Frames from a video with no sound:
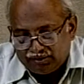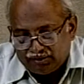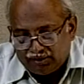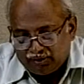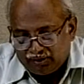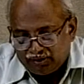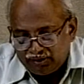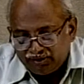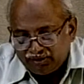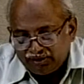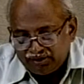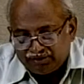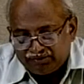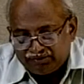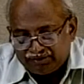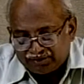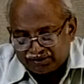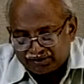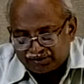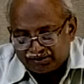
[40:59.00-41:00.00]
all the
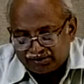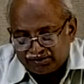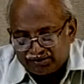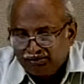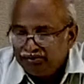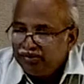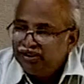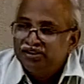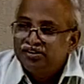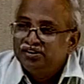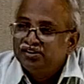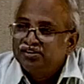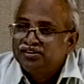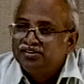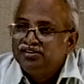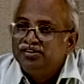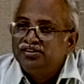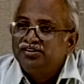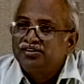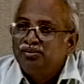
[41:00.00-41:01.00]
rivers meet the
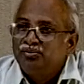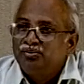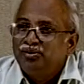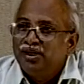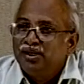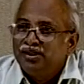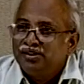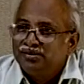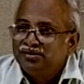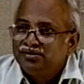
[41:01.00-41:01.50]
sea somewhere,